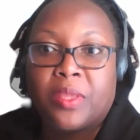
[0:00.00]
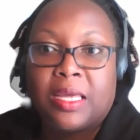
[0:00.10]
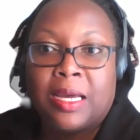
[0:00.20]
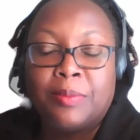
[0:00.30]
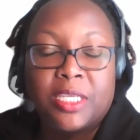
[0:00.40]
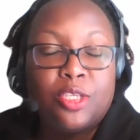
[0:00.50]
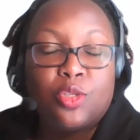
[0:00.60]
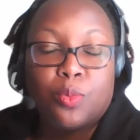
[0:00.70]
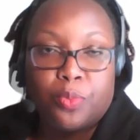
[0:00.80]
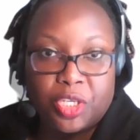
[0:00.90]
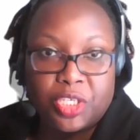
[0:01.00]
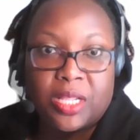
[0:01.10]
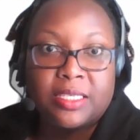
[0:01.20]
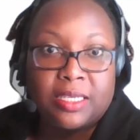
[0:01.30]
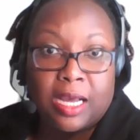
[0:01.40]
comes in to bridge
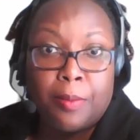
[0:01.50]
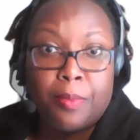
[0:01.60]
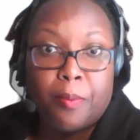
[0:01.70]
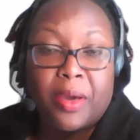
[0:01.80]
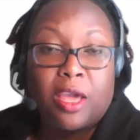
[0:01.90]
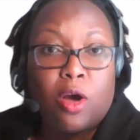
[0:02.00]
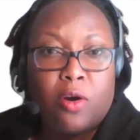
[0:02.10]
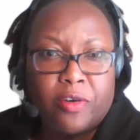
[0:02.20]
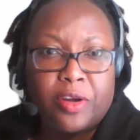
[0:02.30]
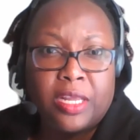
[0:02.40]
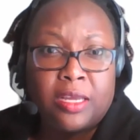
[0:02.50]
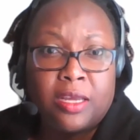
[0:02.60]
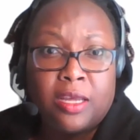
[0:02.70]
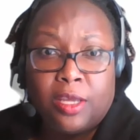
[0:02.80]
that gap by offering,